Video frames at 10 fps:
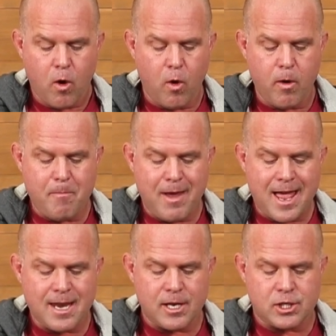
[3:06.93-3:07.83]
or
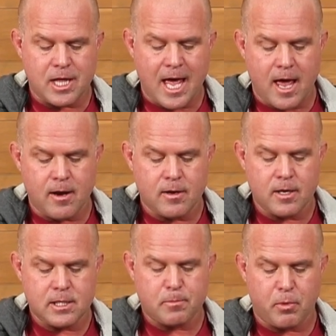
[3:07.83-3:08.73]
manage that
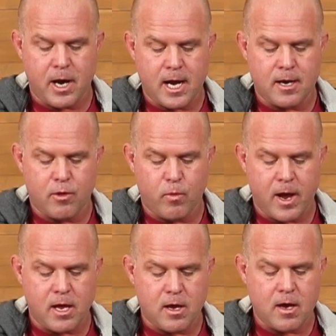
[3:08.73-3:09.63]
sprain the
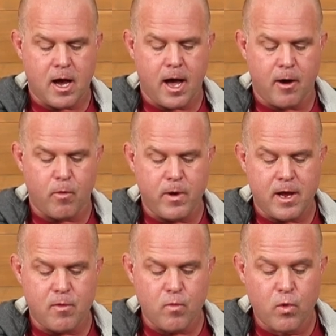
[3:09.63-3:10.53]
way
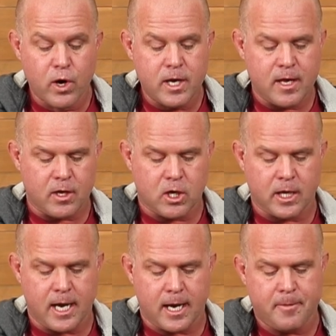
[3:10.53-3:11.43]
we would in the
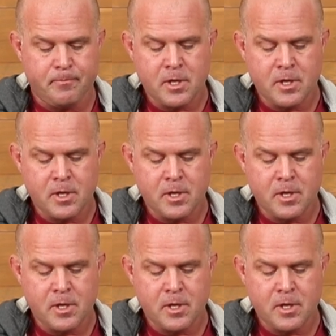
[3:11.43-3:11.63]
clinic.